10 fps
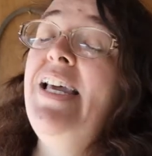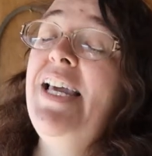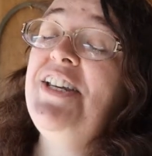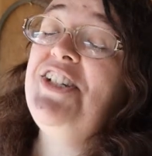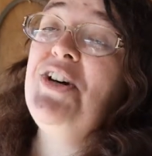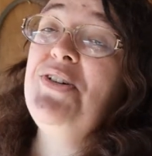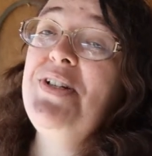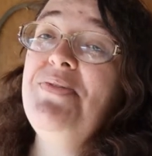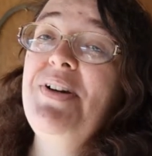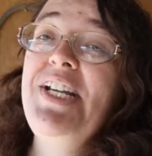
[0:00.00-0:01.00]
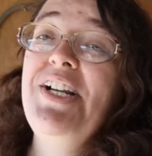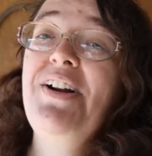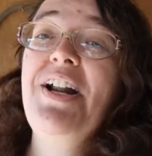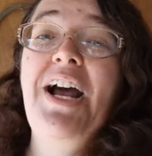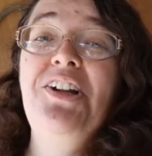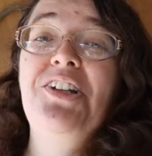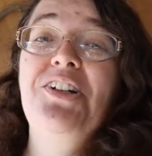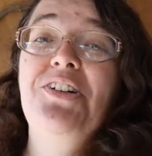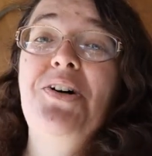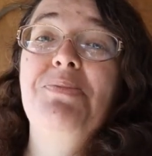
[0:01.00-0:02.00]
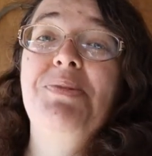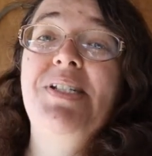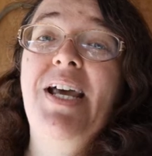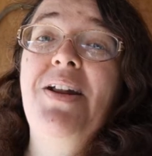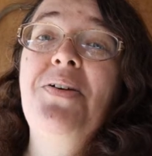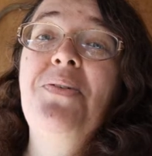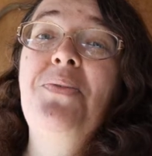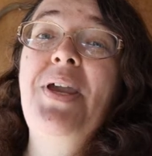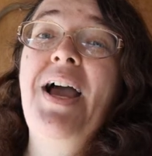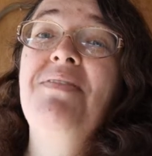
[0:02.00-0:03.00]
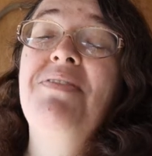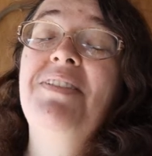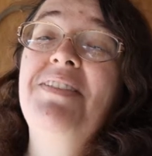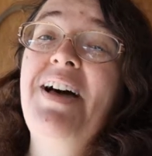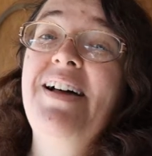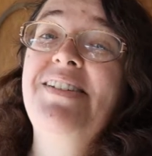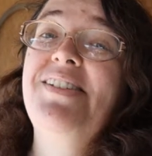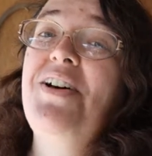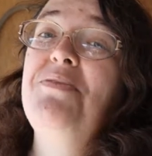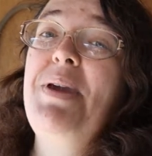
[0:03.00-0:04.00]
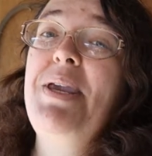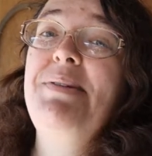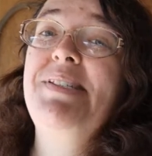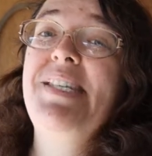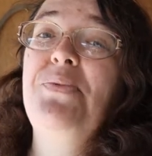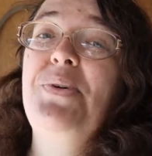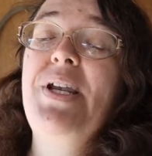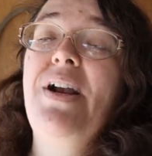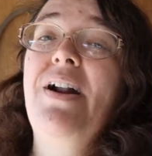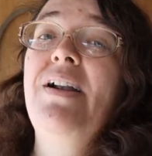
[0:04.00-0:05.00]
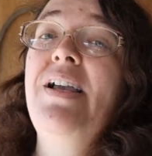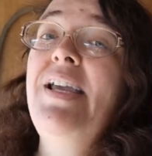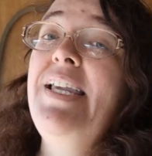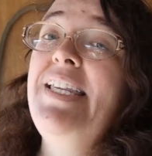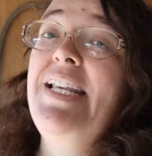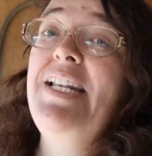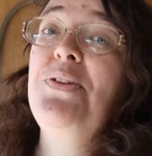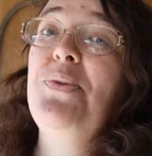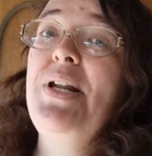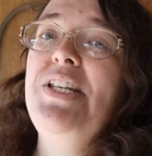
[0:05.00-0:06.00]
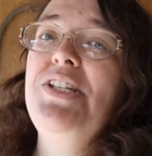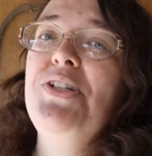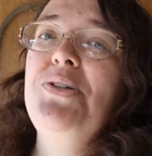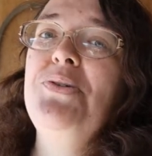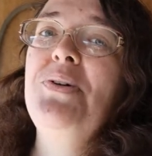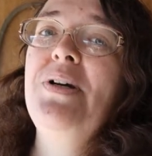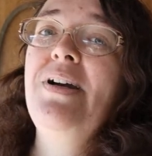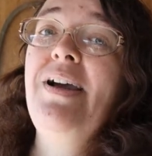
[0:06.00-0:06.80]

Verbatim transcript: It's no different here in our little homestead. We have lots of babies that we are getting ready to